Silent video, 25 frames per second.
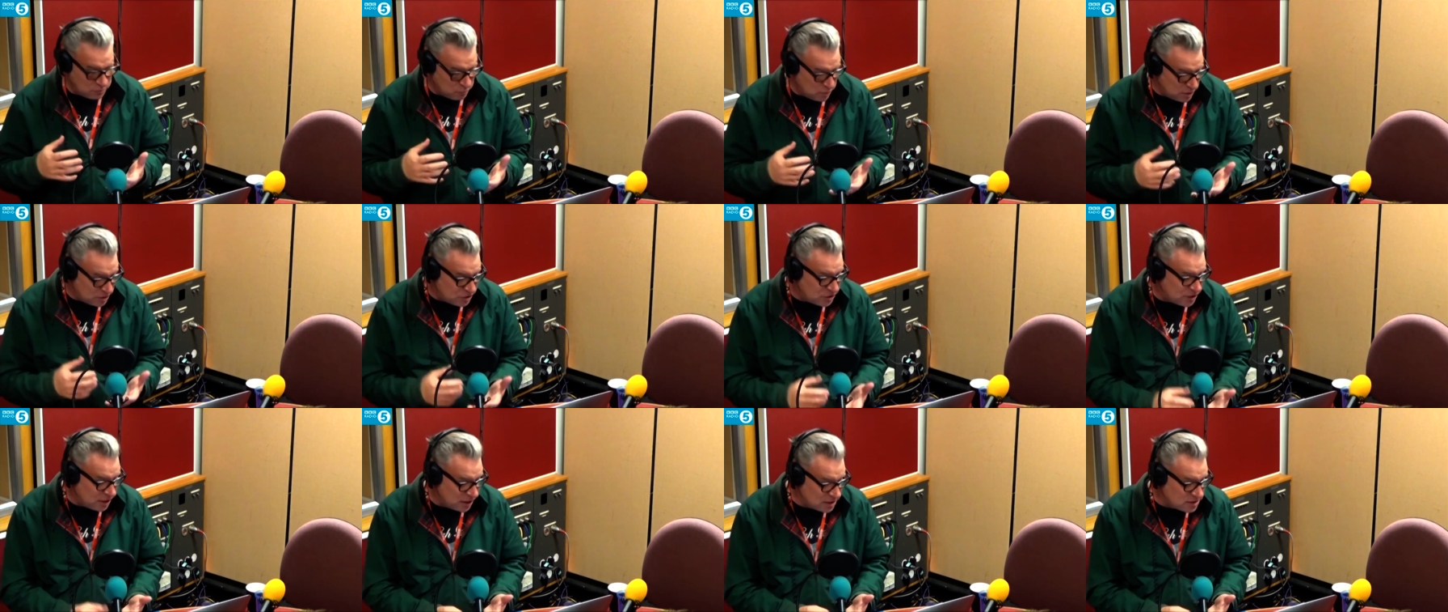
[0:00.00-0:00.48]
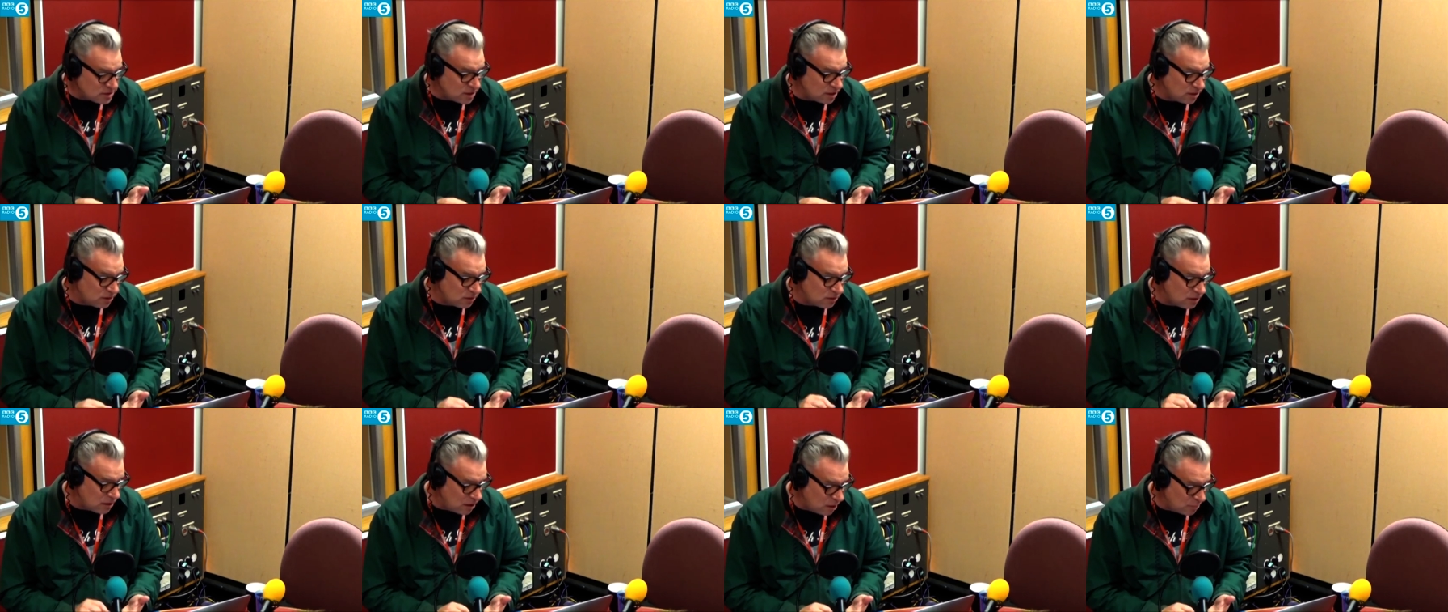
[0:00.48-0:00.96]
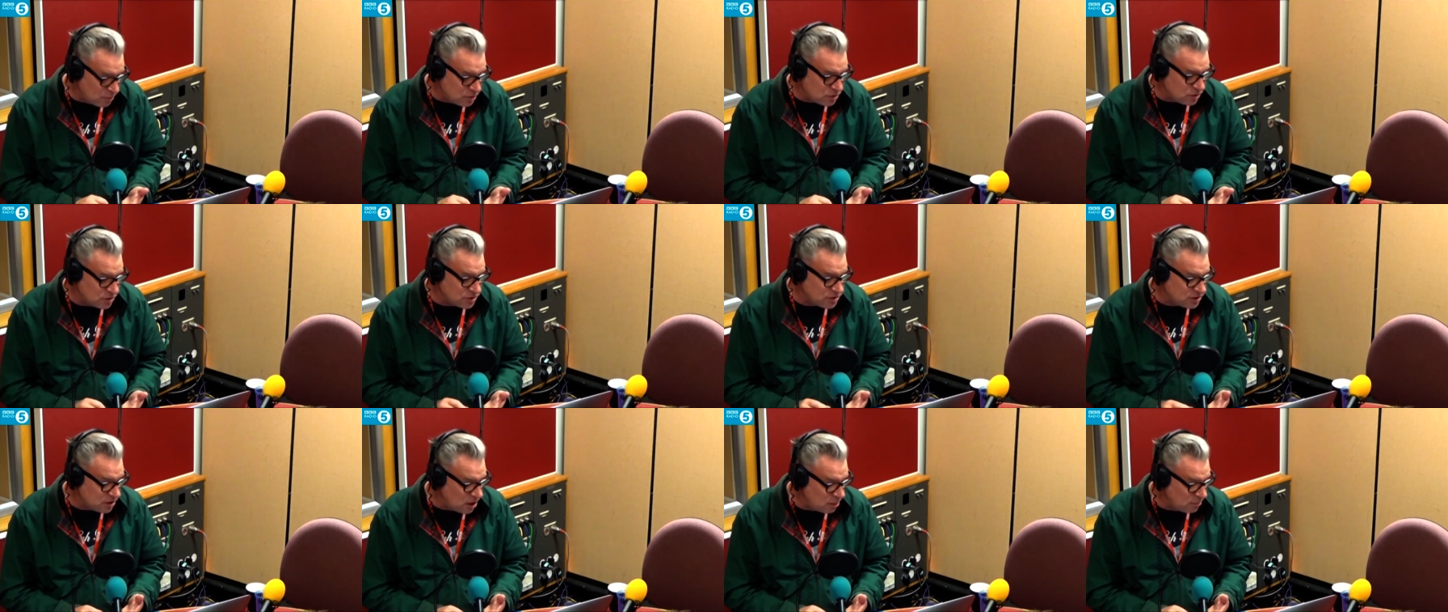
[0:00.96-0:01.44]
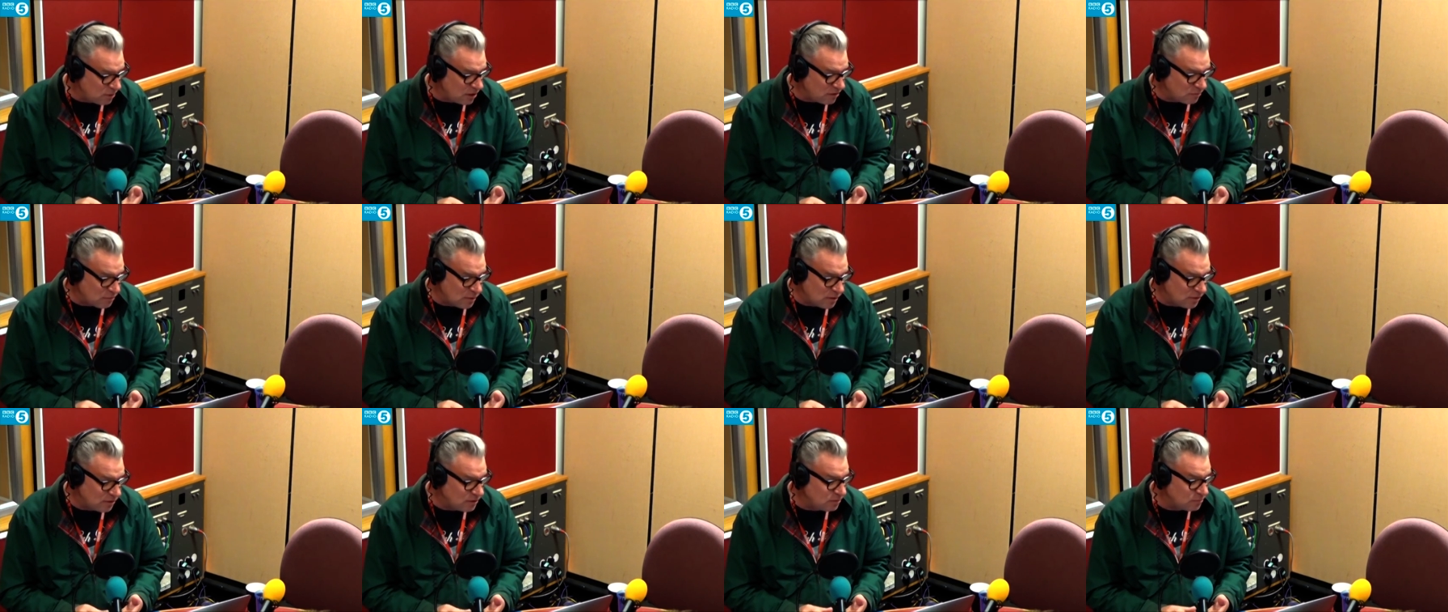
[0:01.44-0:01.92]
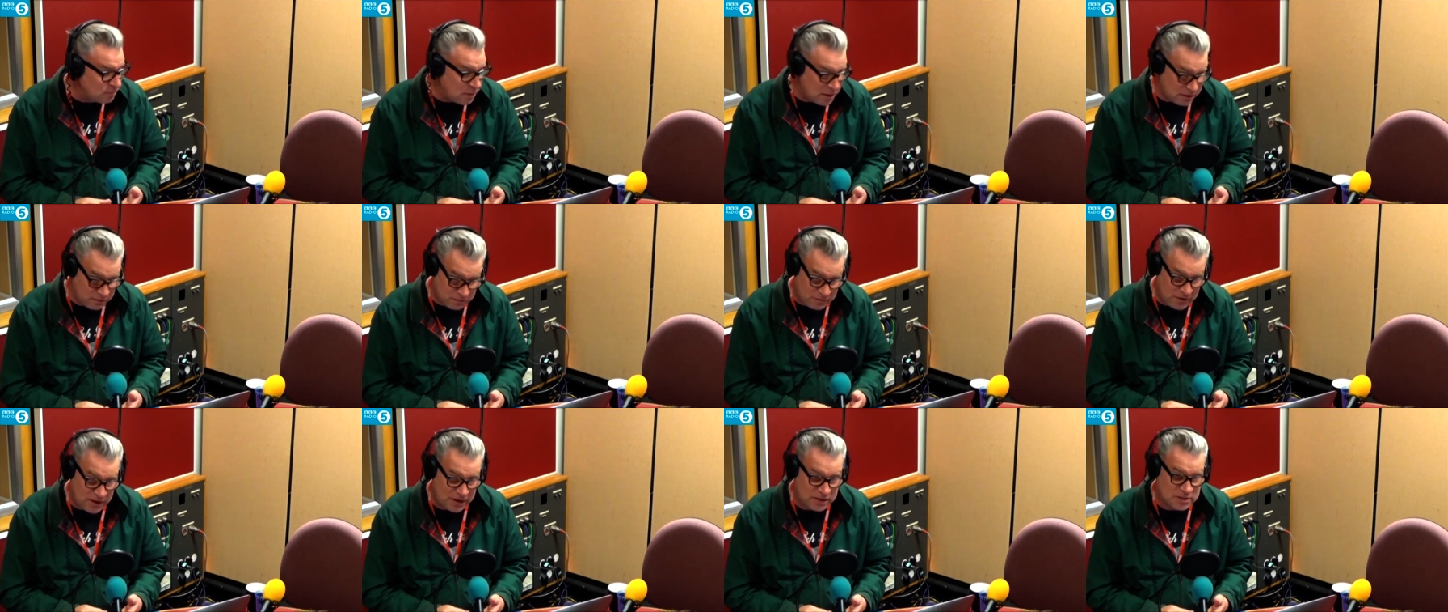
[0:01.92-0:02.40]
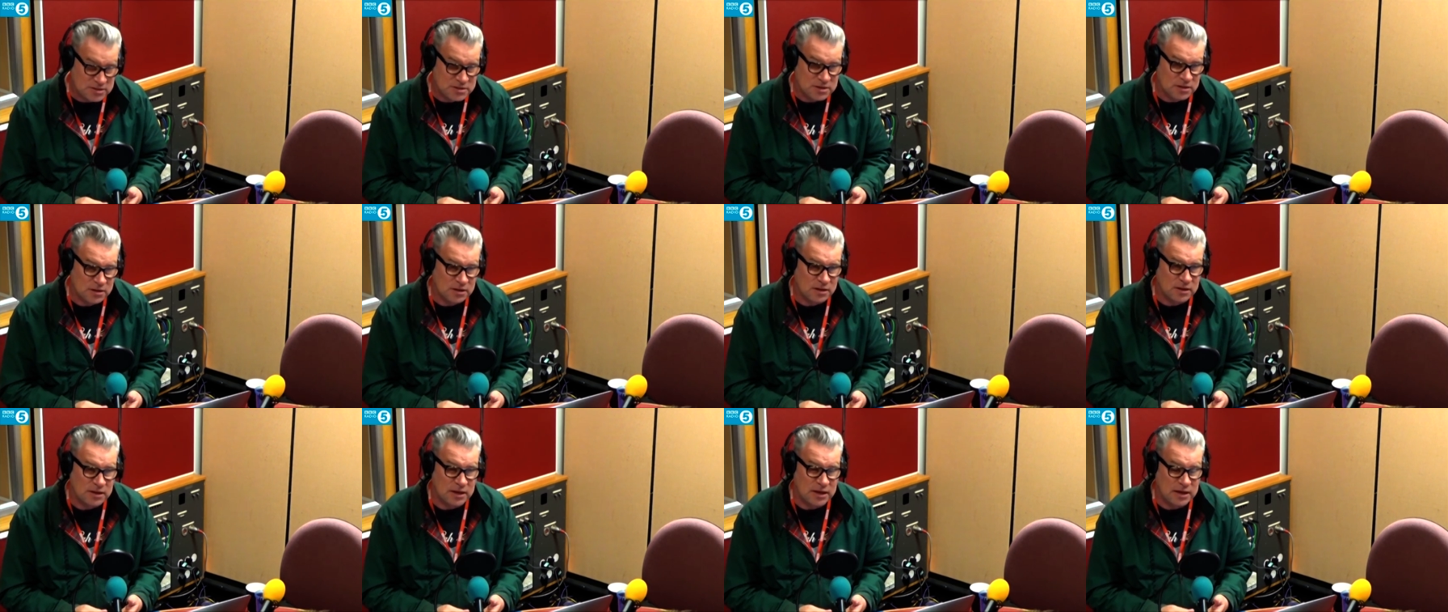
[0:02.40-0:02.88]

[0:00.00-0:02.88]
with things like, you know, Arbitrage, Time Out of Mind, Benefactor,